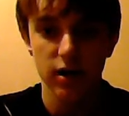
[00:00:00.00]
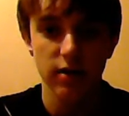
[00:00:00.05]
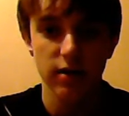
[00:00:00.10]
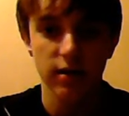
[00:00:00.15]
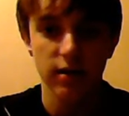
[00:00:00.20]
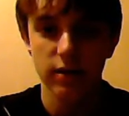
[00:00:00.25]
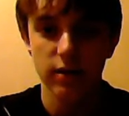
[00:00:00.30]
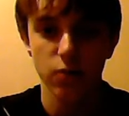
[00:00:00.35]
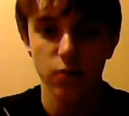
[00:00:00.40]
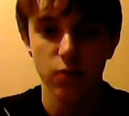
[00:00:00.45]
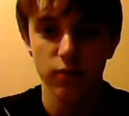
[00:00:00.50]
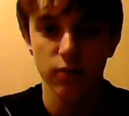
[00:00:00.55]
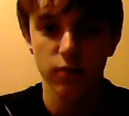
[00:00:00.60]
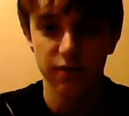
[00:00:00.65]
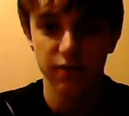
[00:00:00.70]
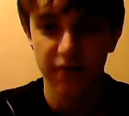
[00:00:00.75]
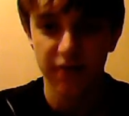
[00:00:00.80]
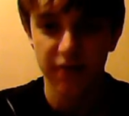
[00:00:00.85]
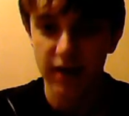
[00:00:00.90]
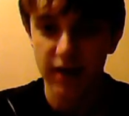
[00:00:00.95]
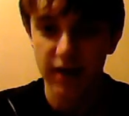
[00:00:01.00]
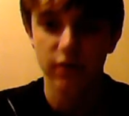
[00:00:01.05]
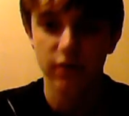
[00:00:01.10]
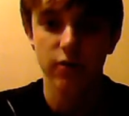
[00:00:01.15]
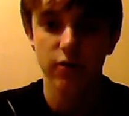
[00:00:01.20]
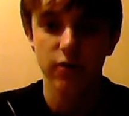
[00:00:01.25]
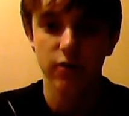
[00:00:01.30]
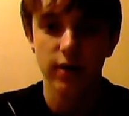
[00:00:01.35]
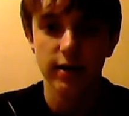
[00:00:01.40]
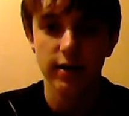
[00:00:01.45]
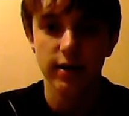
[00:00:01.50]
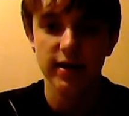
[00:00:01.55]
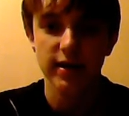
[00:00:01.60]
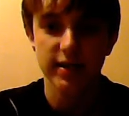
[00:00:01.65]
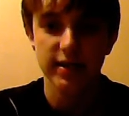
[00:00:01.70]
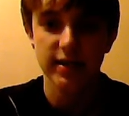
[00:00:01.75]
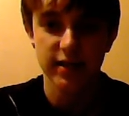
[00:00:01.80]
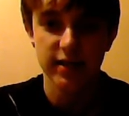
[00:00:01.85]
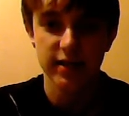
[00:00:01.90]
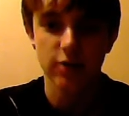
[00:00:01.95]
it wouldn't fan correctly,
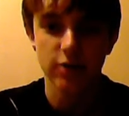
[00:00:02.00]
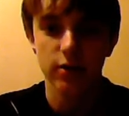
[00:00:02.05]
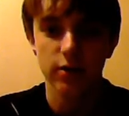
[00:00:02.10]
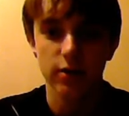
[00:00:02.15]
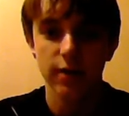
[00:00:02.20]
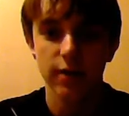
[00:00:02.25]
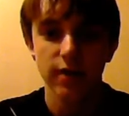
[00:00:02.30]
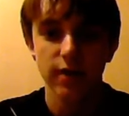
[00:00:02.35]
etc.